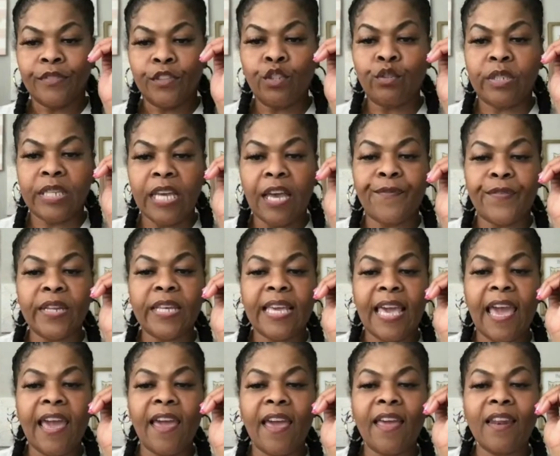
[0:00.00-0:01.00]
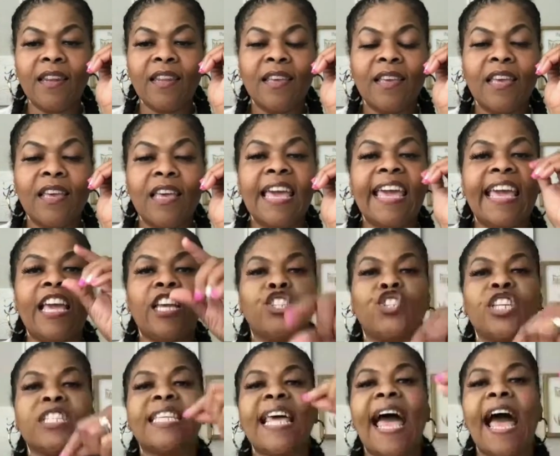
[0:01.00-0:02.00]
You definitely can.
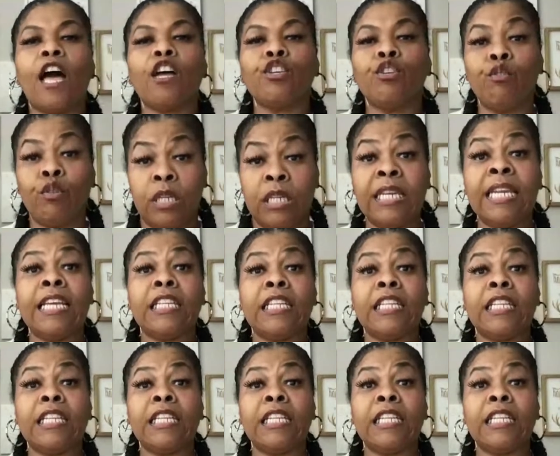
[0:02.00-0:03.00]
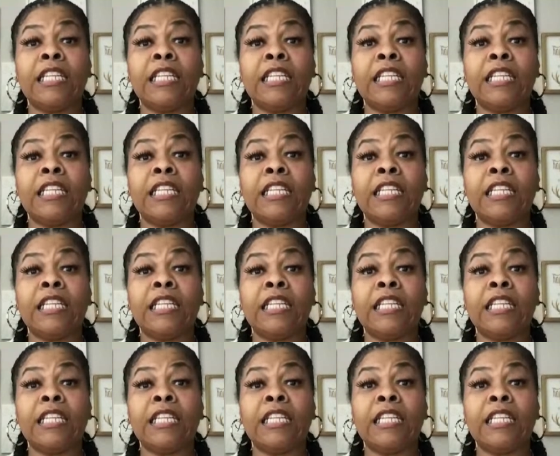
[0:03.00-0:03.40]
It's just how you need to talk.